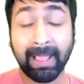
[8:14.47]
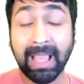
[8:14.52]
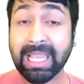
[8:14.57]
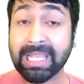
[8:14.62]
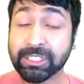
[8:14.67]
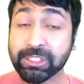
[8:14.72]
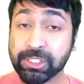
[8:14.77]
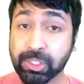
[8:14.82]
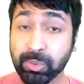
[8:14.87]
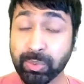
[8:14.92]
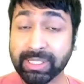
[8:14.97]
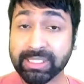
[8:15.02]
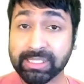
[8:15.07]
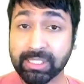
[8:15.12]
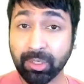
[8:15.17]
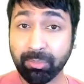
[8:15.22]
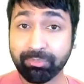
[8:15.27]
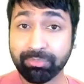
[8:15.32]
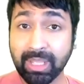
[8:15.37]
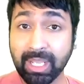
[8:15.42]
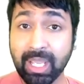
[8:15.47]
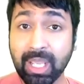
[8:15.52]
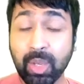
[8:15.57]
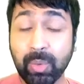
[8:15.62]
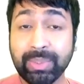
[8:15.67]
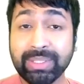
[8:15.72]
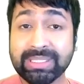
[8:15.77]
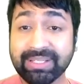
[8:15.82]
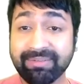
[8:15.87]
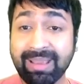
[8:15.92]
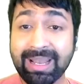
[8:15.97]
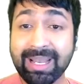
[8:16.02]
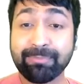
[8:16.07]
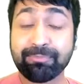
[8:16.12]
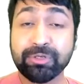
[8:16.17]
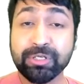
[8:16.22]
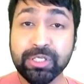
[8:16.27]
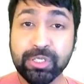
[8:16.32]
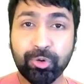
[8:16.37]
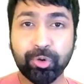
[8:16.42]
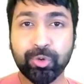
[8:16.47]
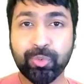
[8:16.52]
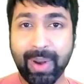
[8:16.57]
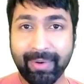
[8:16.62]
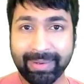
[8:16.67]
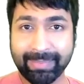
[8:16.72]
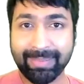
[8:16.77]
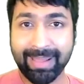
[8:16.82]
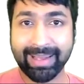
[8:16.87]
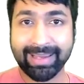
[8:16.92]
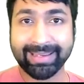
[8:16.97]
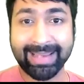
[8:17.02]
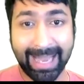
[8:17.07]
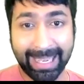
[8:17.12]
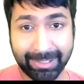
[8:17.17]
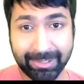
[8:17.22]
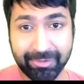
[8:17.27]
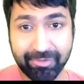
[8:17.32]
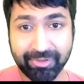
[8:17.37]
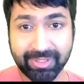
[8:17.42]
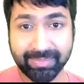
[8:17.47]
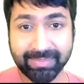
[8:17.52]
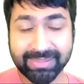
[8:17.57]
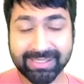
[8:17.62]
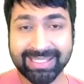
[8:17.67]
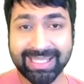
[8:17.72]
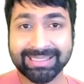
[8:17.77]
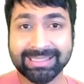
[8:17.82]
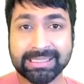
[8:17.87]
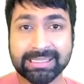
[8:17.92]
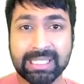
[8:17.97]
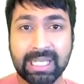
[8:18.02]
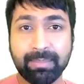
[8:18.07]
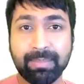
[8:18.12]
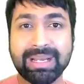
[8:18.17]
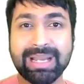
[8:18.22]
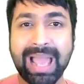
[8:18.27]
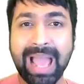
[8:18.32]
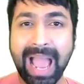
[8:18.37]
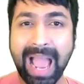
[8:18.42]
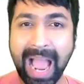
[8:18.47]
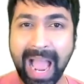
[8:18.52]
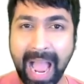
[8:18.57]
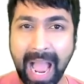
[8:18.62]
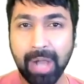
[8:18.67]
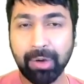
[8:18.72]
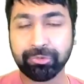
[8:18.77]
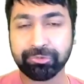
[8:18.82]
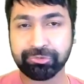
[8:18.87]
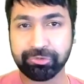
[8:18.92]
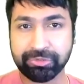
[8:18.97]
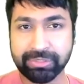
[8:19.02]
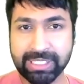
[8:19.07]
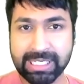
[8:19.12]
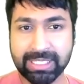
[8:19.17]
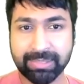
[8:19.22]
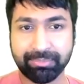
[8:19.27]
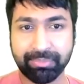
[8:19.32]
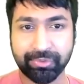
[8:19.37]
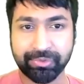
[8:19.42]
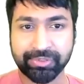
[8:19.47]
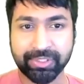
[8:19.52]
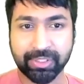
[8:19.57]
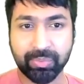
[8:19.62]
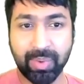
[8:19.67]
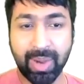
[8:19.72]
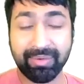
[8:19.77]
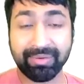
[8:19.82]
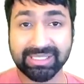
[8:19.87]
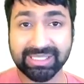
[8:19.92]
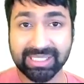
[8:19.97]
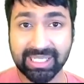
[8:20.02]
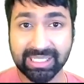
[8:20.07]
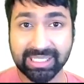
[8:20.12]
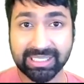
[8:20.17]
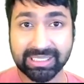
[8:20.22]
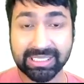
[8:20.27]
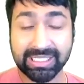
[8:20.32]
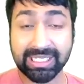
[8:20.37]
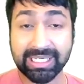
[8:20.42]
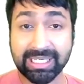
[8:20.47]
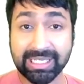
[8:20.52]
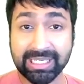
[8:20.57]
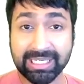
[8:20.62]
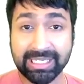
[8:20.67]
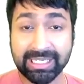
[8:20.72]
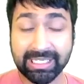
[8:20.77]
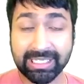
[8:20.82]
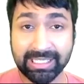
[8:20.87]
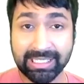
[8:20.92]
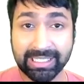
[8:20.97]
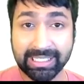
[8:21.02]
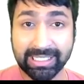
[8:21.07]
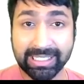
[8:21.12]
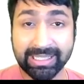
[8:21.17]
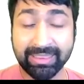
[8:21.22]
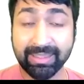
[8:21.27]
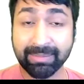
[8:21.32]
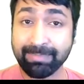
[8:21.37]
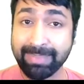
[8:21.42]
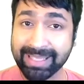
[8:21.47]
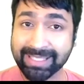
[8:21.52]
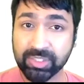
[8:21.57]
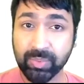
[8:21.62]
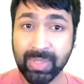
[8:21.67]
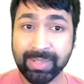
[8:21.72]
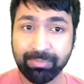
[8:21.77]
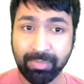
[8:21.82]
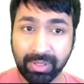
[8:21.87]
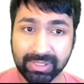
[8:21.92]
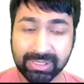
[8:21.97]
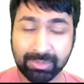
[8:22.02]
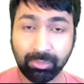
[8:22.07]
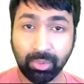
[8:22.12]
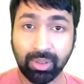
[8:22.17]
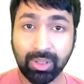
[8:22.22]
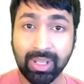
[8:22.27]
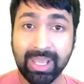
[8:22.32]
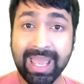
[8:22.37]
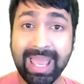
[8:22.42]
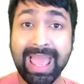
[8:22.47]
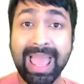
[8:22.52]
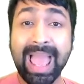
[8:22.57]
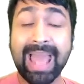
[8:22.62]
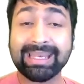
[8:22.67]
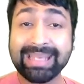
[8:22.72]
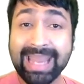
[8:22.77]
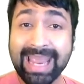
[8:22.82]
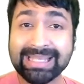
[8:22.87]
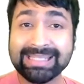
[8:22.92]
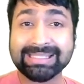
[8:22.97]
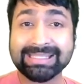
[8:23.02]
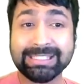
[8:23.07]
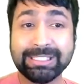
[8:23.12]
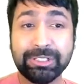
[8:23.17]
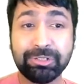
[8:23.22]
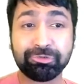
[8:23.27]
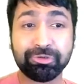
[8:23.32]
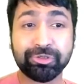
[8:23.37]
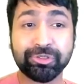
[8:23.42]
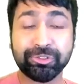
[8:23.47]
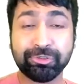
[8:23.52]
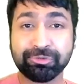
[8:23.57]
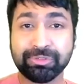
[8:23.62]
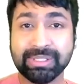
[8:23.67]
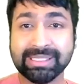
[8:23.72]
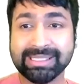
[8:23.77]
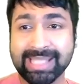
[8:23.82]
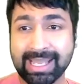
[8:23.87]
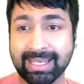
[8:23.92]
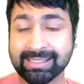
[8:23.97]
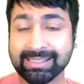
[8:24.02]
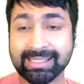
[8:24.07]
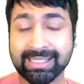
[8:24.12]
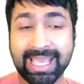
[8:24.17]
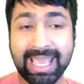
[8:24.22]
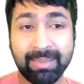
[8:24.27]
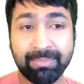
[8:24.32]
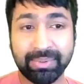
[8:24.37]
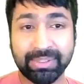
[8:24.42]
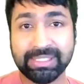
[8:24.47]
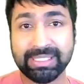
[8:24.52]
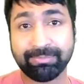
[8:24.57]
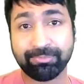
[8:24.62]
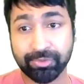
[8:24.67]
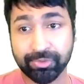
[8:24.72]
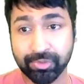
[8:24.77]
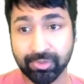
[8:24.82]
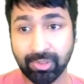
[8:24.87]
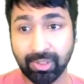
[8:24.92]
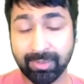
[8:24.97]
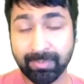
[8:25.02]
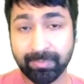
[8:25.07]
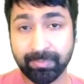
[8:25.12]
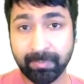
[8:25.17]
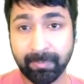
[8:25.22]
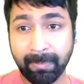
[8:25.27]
In doing so, we develop new query planning algorithms that determine how to decompose the query circuit in the best way possible and execute it using Senet's MPC protocol.